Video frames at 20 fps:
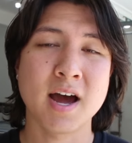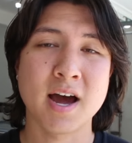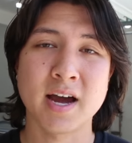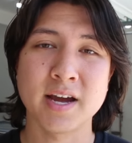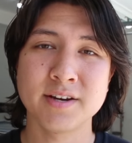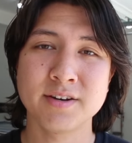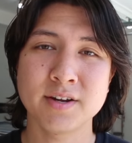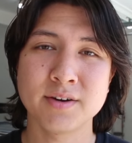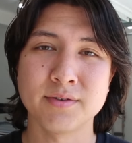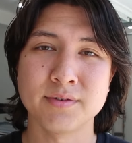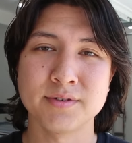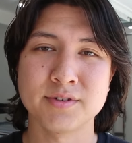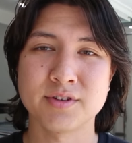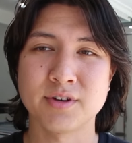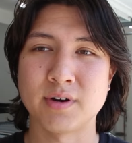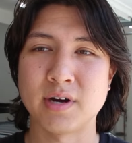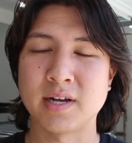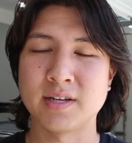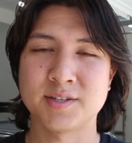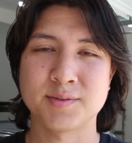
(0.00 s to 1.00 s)
I don't,
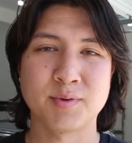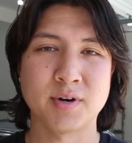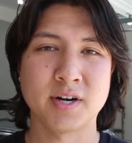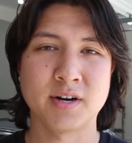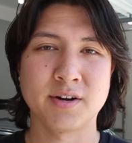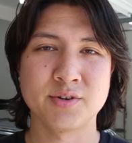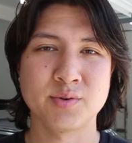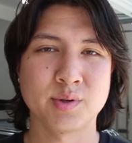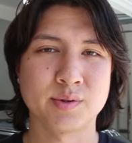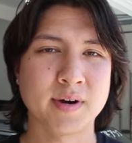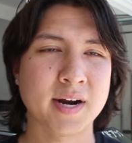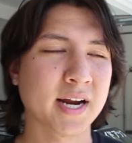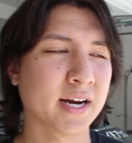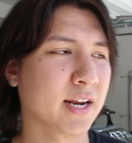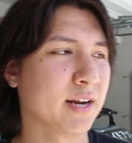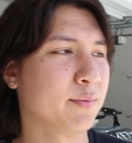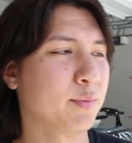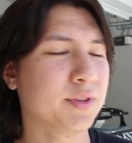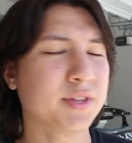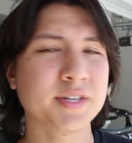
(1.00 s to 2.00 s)
so I spray it onto a rag.
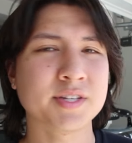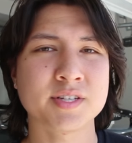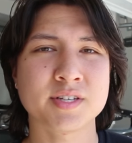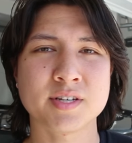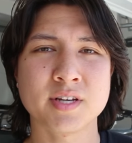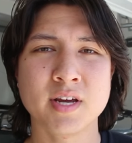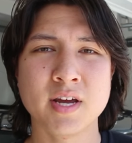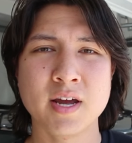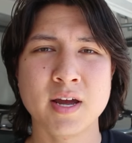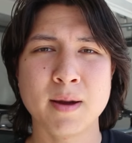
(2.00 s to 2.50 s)
And with this